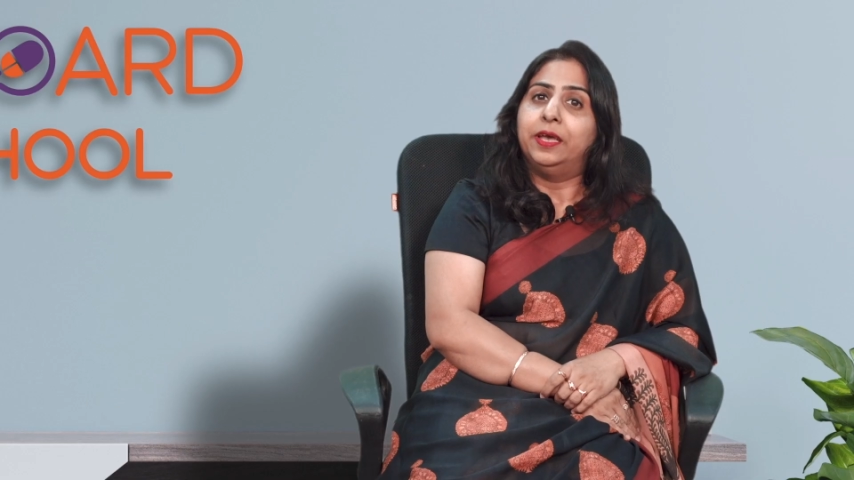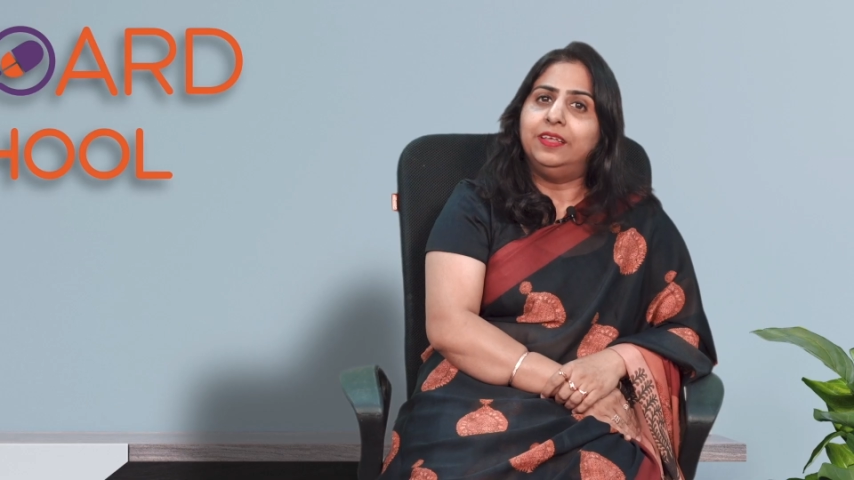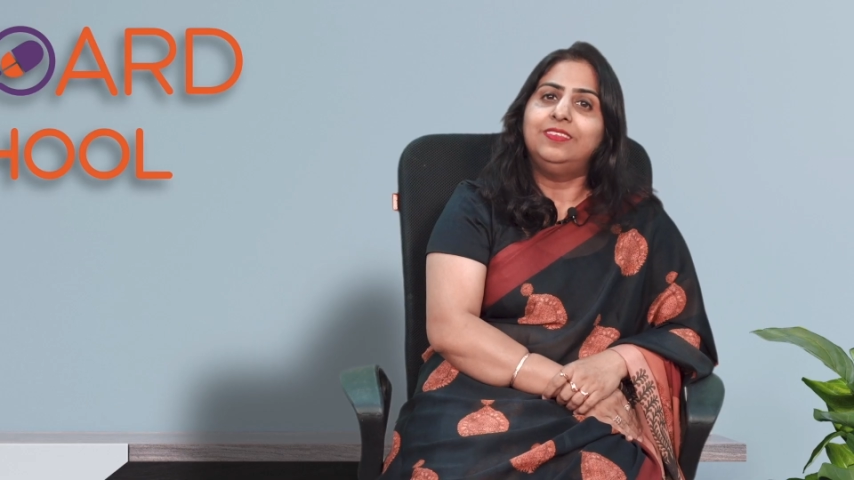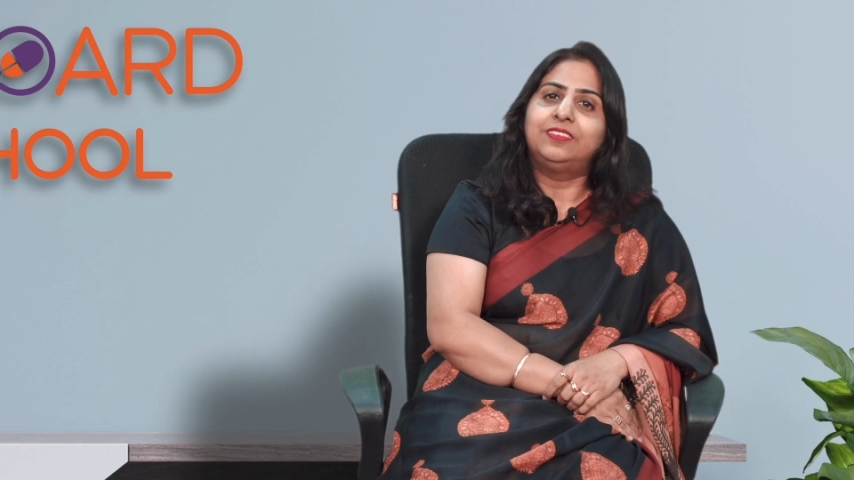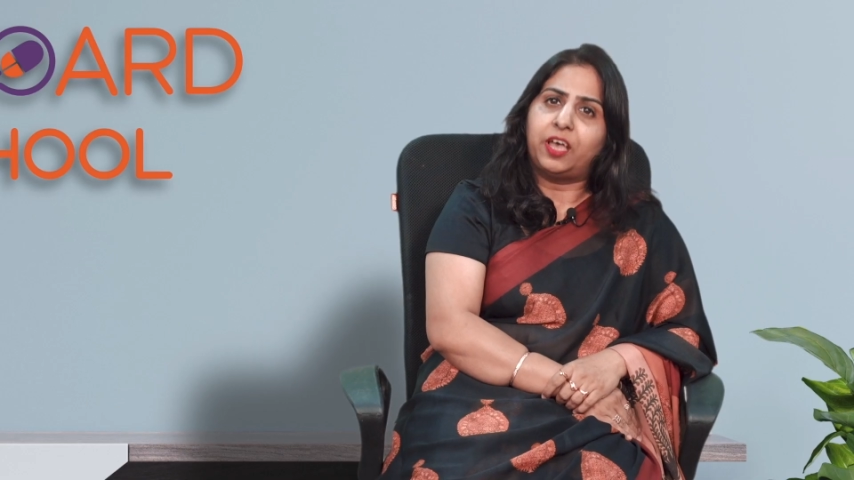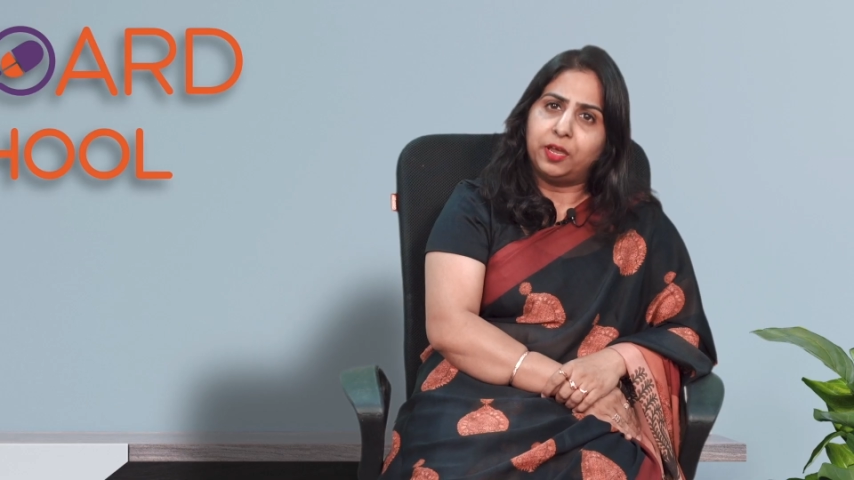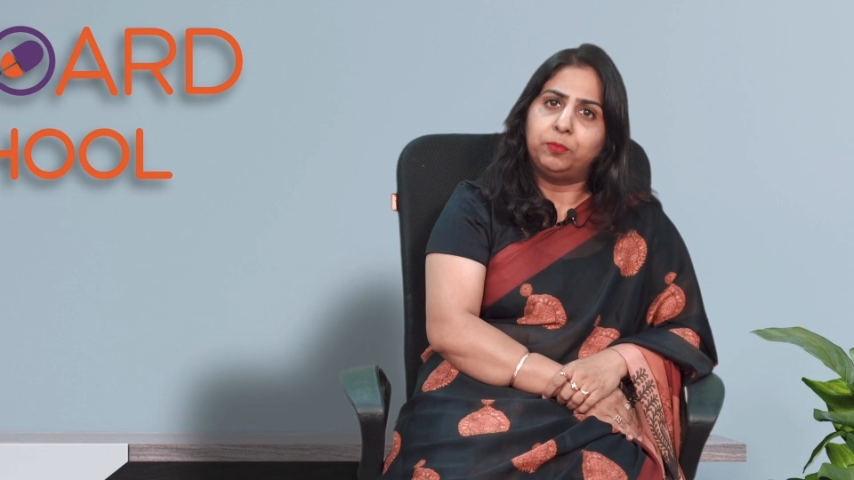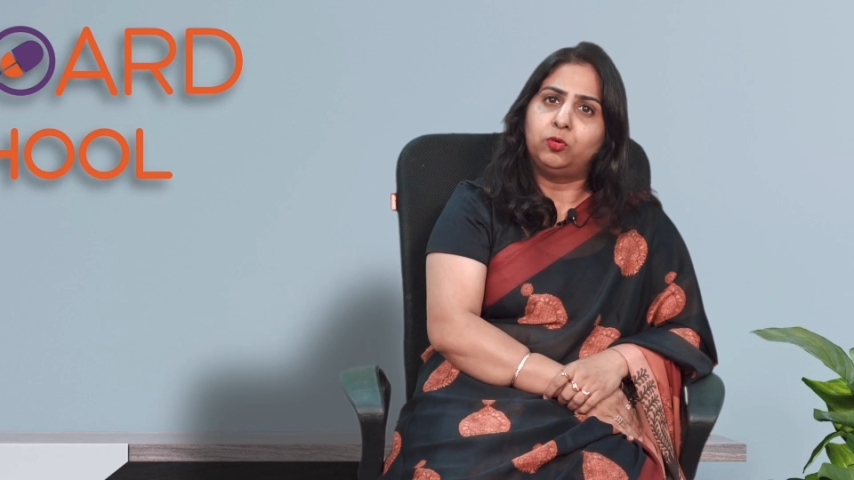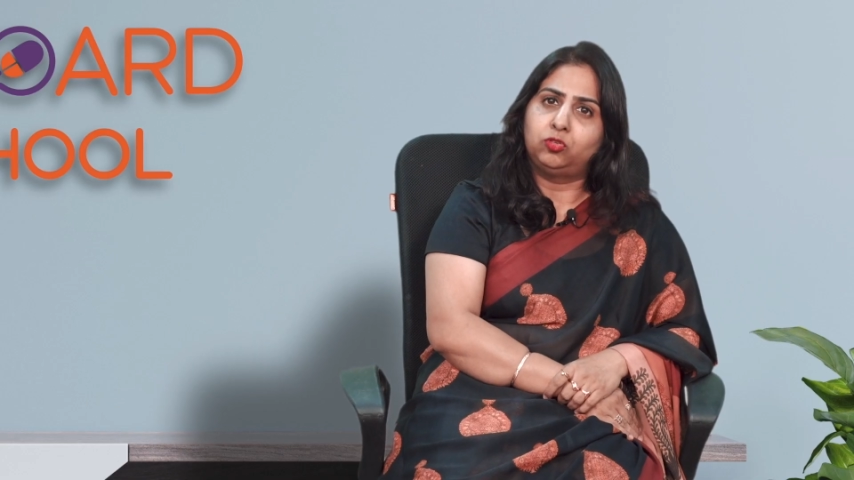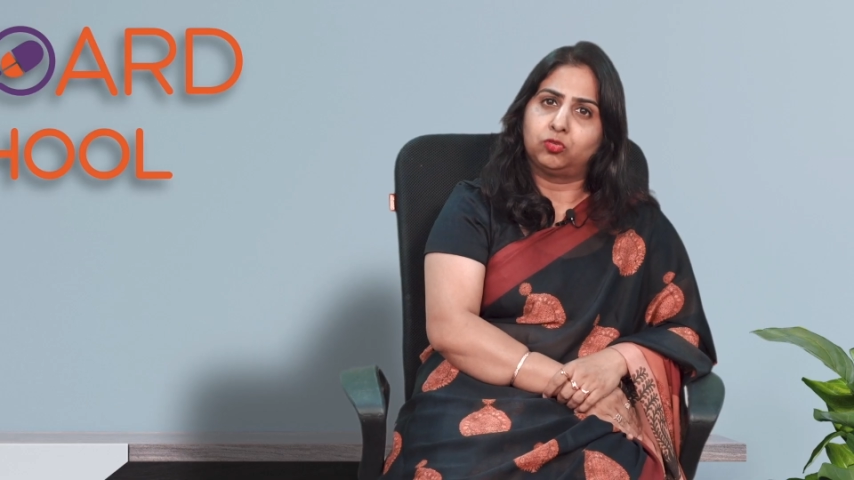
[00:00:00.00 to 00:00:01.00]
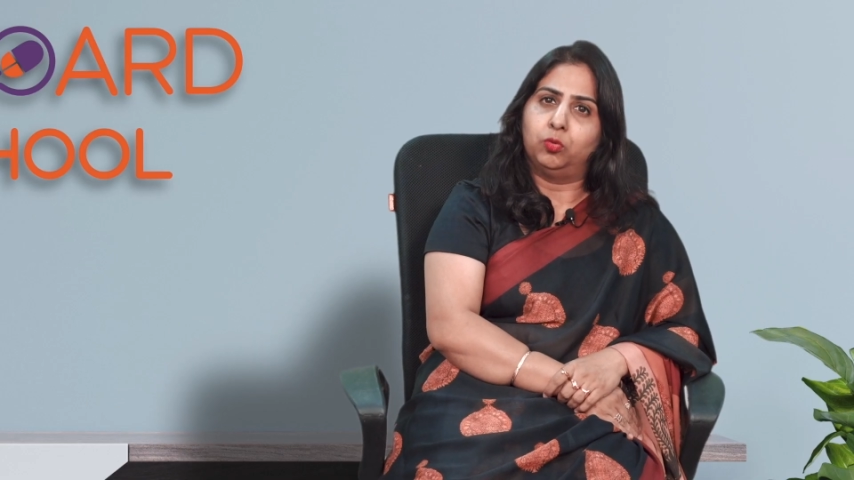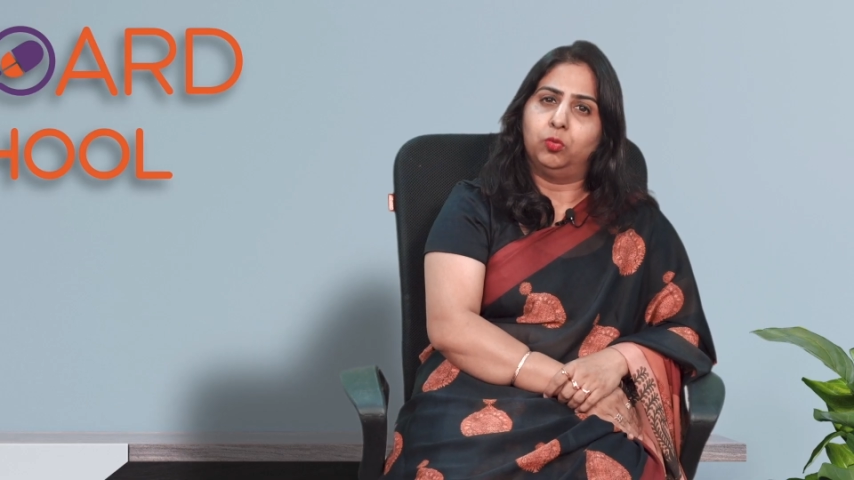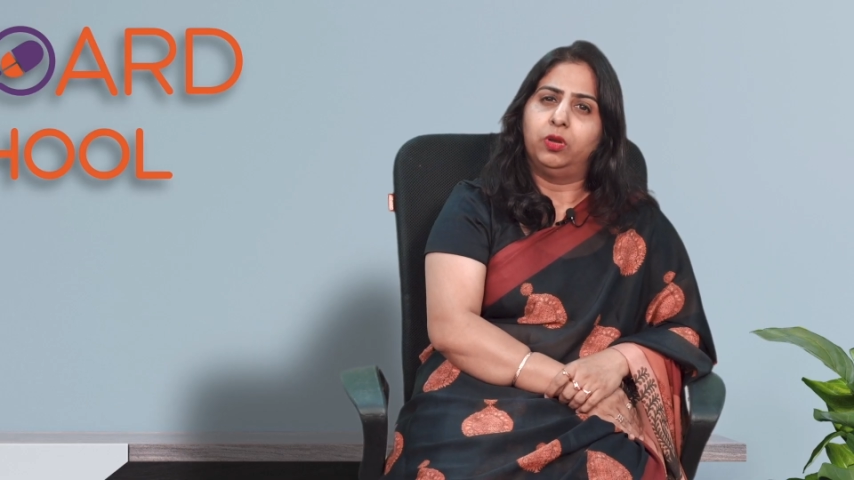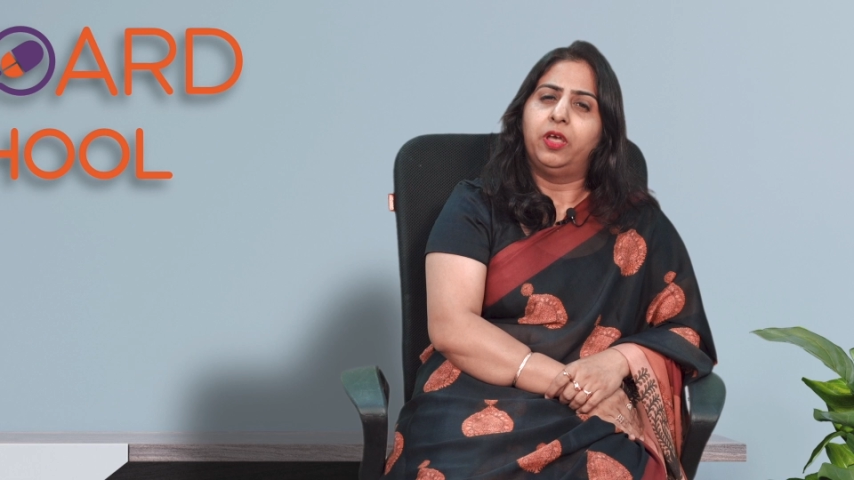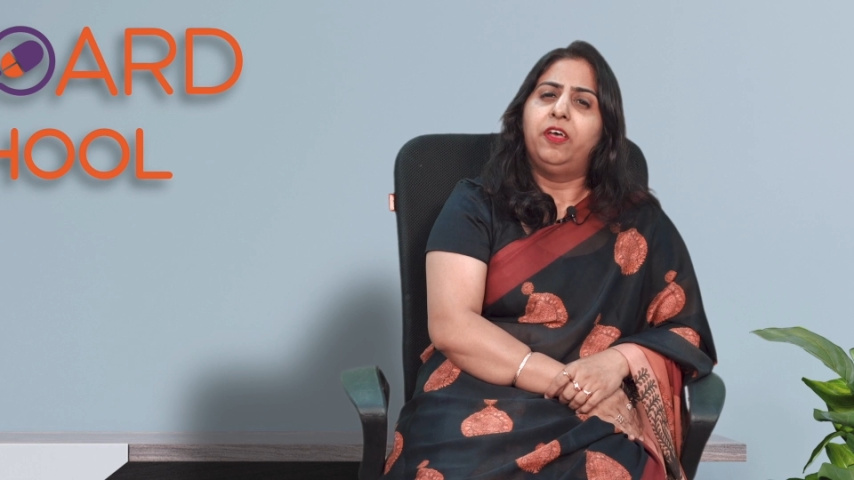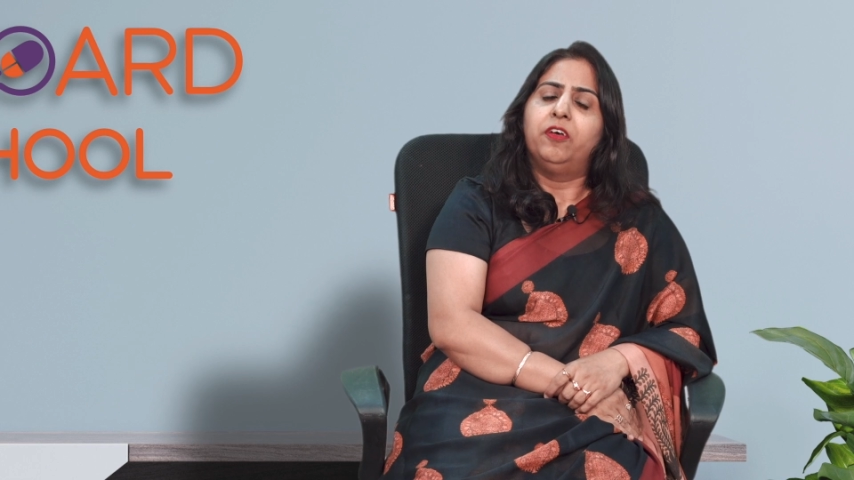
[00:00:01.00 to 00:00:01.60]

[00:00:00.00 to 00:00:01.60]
In Cyboard School,